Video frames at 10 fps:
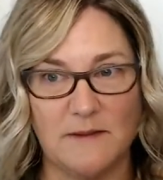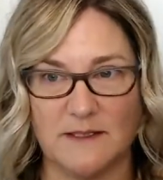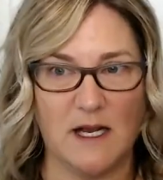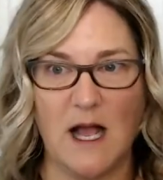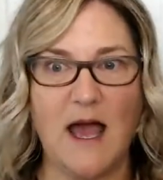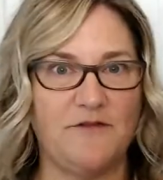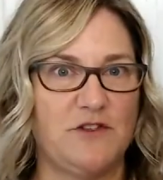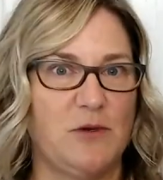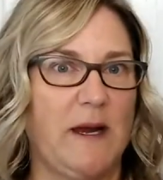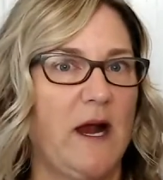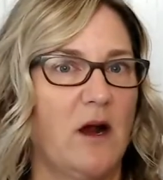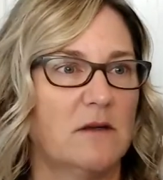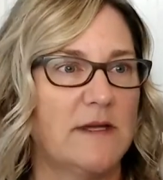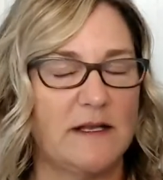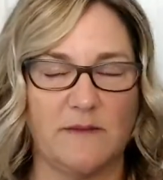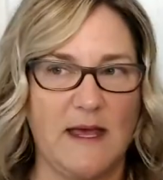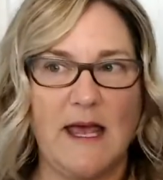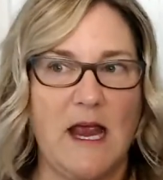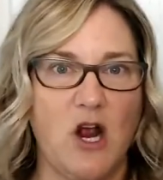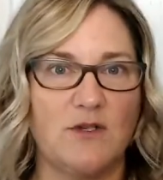I was like, I have to do hair. Like
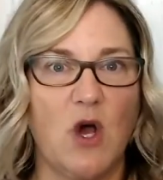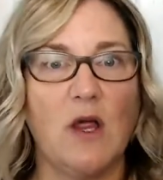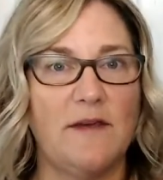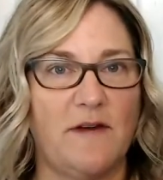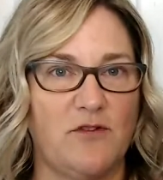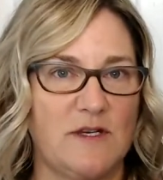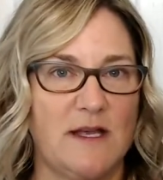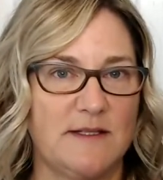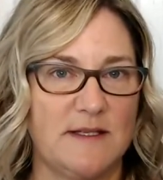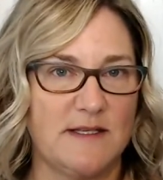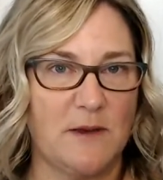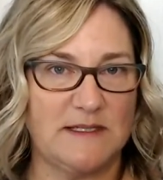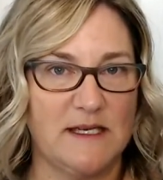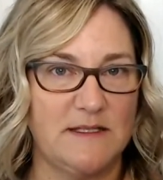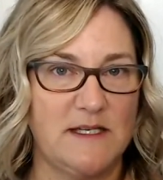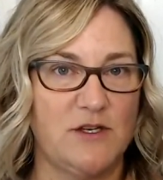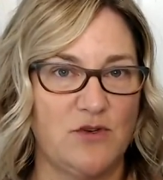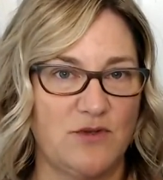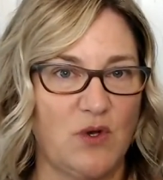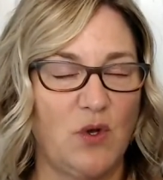that hair is all I've ever done since I was 19
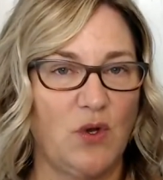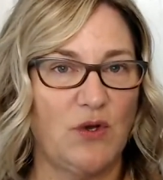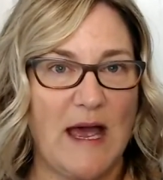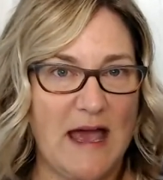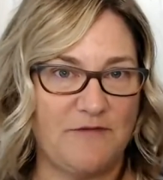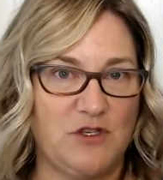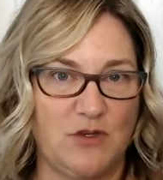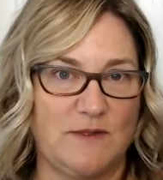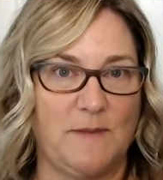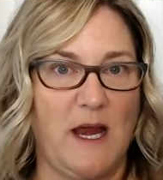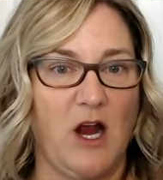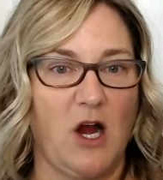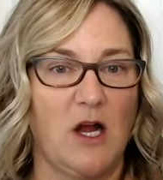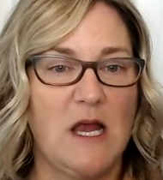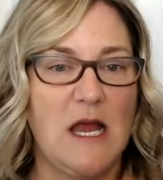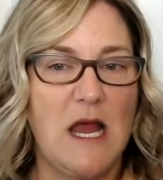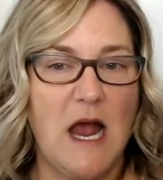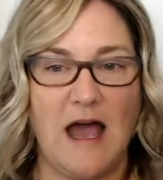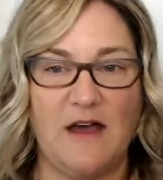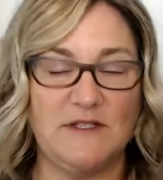years old. I have to do some hair.
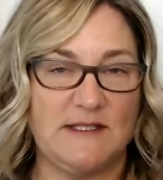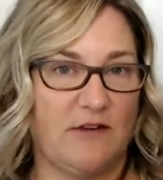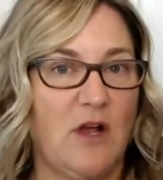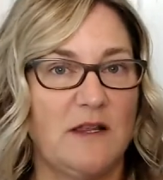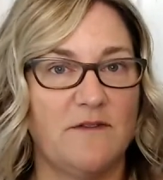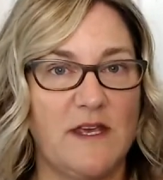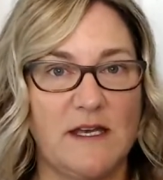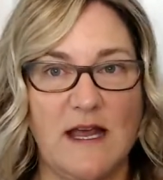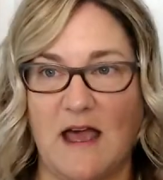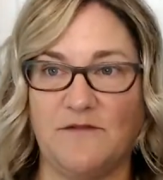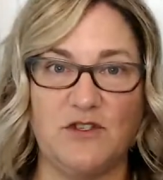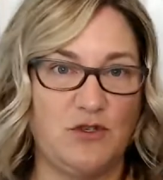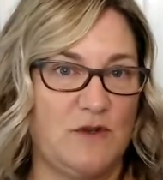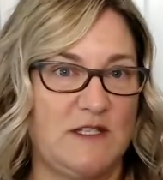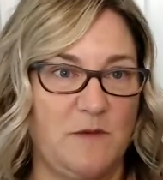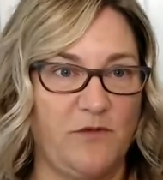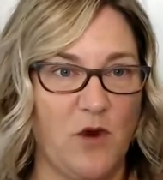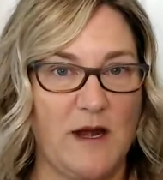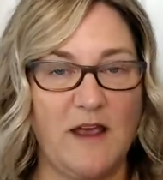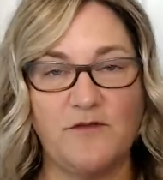I have to stay relevant. I have to do these
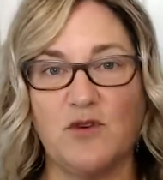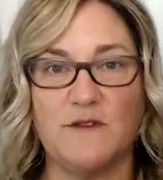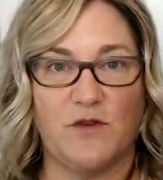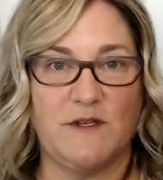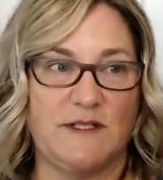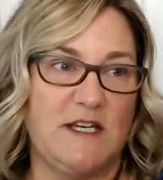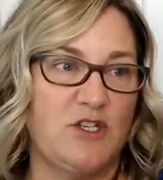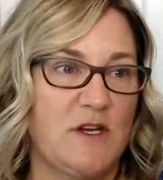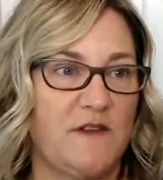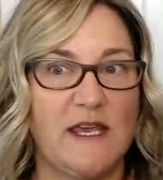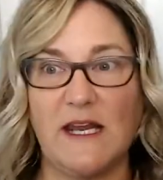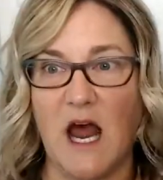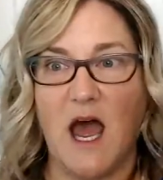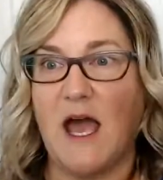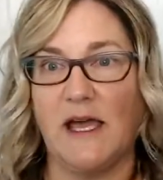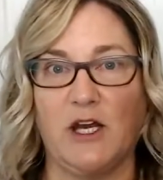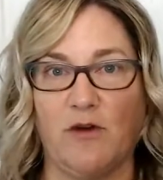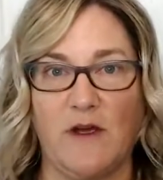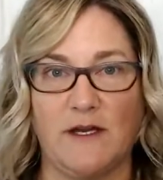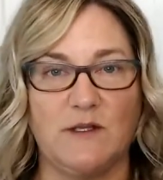before and afters for this teaching thing. And I got to
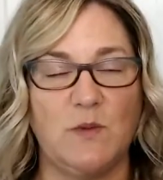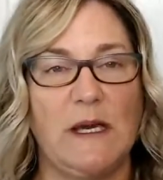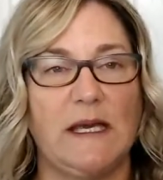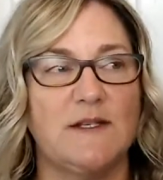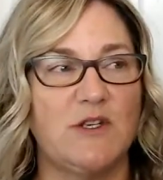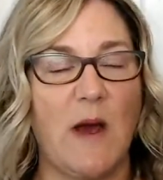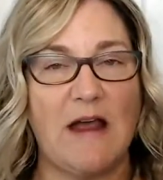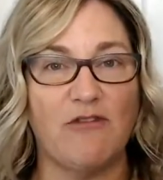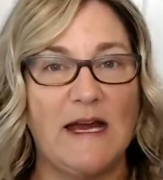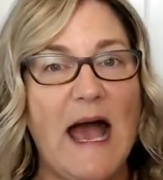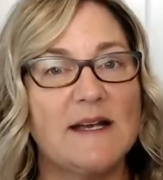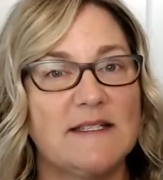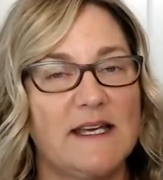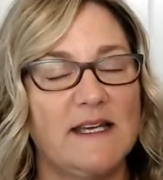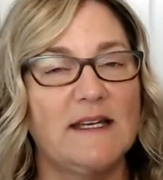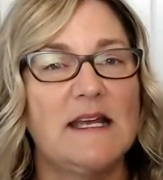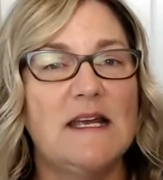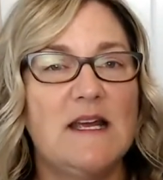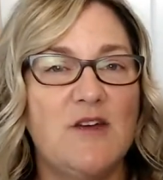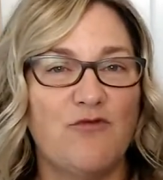go run a suite. So I
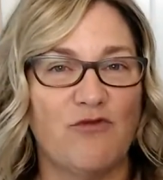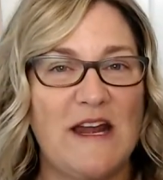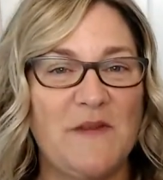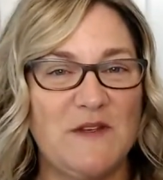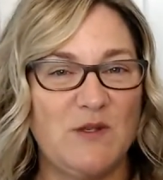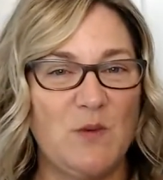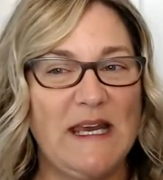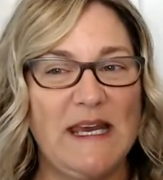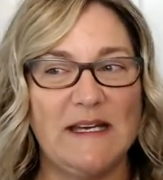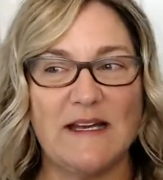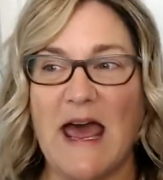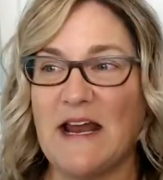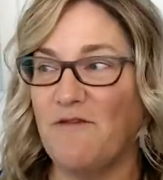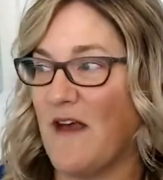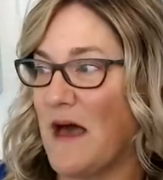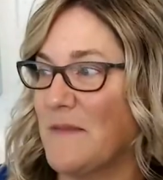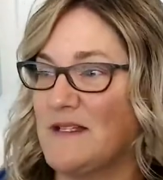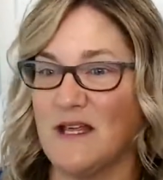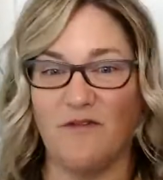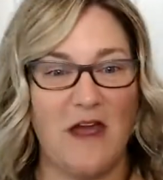rented the suite, and I found
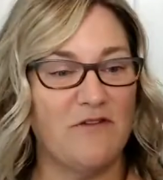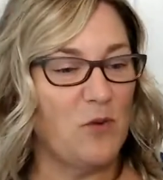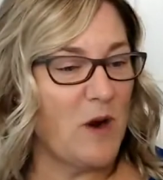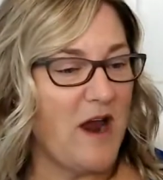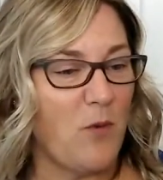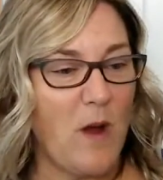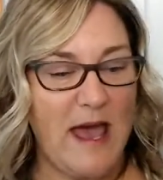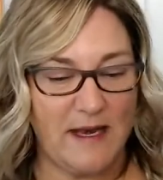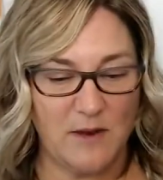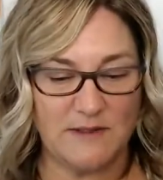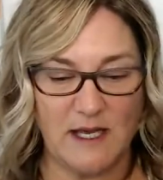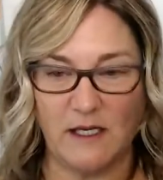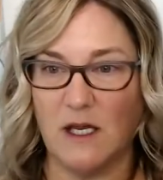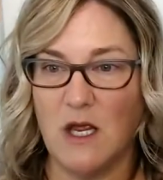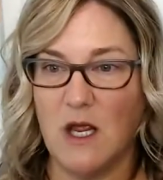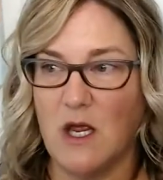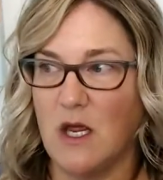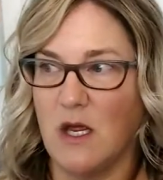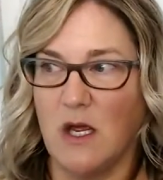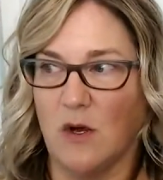myself everywhere I went. I was like,
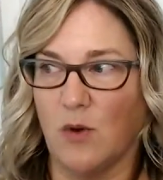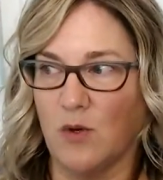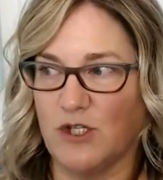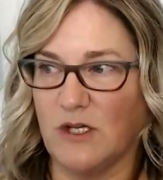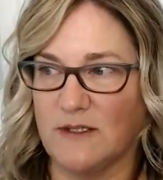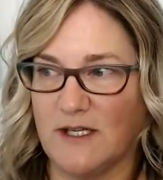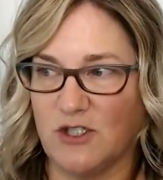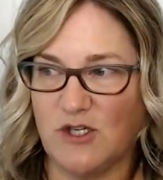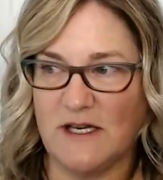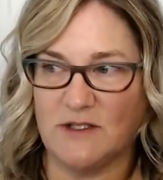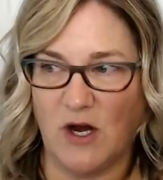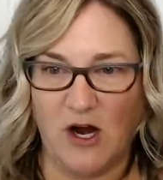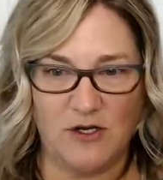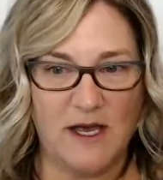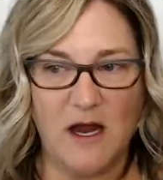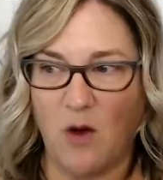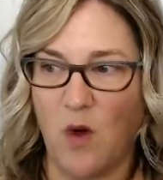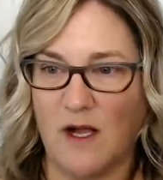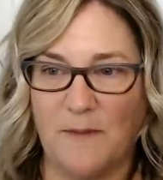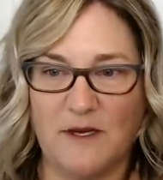oh, she looks like she needs her hair done. I'll
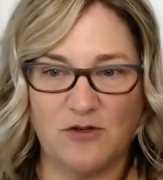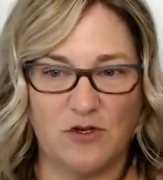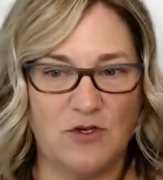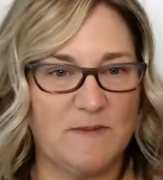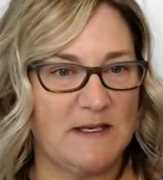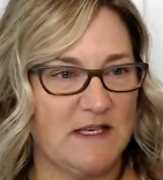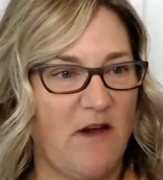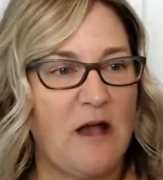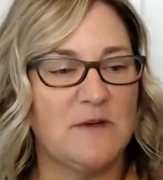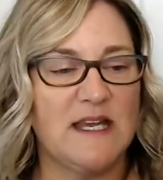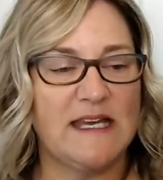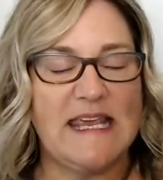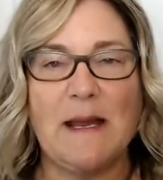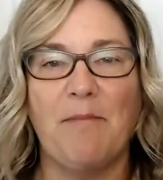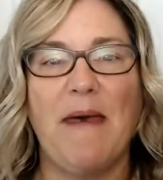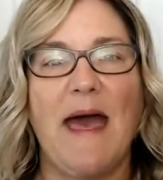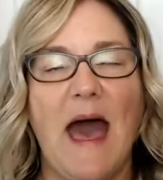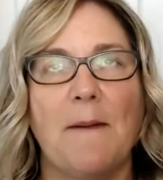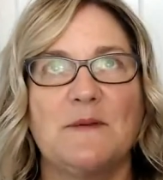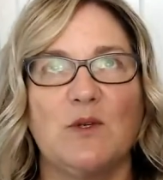walk up and introduce myself. I was like in an
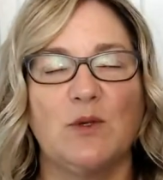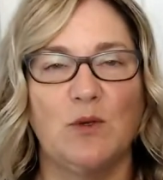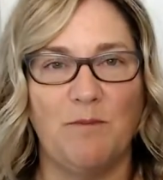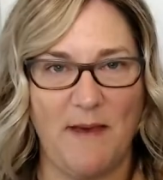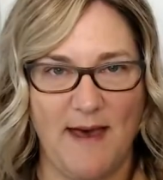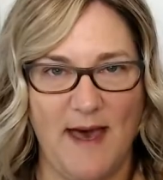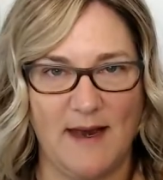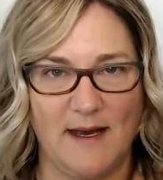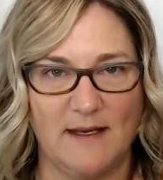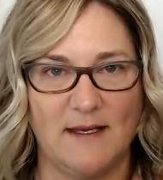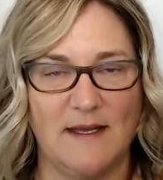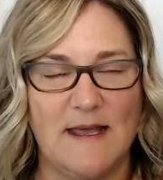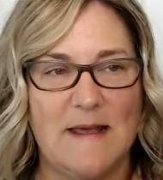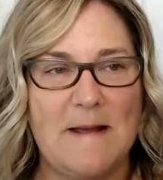absolute panic.